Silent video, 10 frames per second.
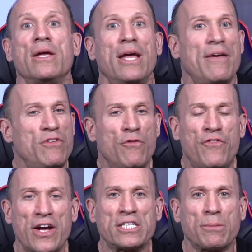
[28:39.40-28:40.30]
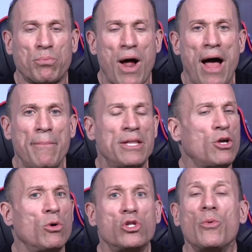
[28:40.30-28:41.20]
If you fix the problem and
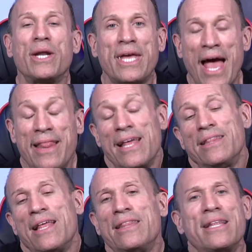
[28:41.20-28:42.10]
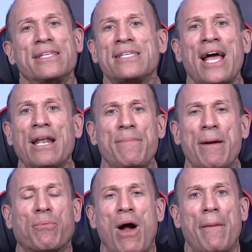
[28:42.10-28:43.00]
don't do it again, then there's not going to be
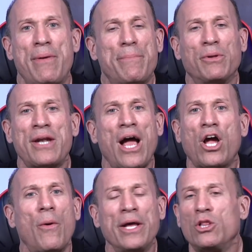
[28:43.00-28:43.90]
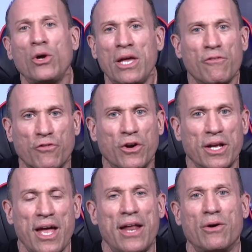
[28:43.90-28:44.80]
a problem. People are not going looking for it
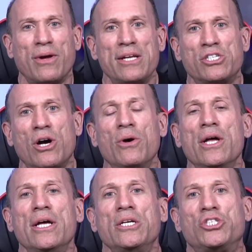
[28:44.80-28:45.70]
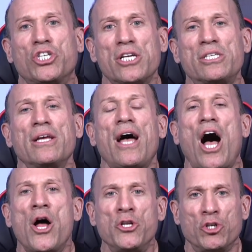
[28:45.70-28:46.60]
again, okay? So just
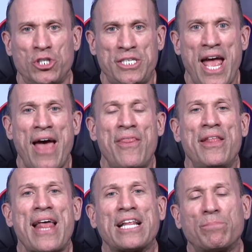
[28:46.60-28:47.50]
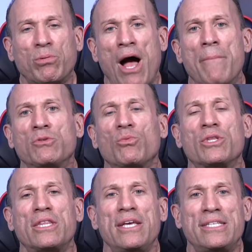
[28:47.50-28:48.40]
understand that that comes
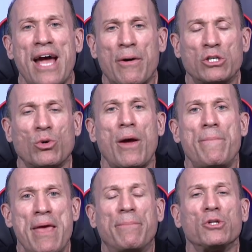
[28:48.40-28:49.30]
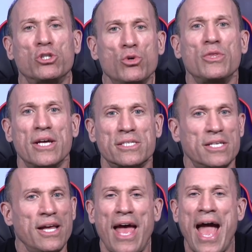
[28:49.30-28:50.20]
with the territory. People do this.
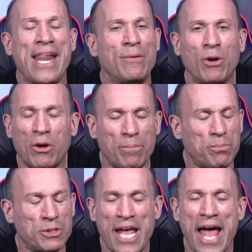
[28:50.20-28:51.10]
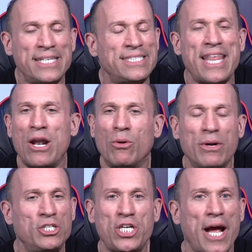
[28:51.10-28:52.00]
Anyone who pretends that they don't
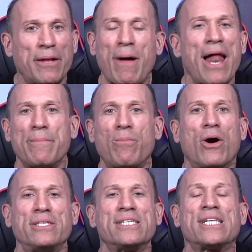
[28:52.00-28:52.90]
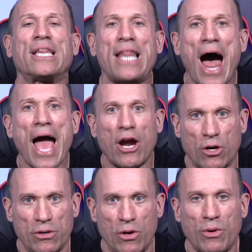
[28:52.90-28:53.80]
inject body parts is a liar,
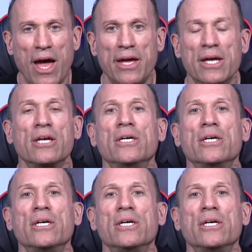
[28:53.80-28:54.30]
okay?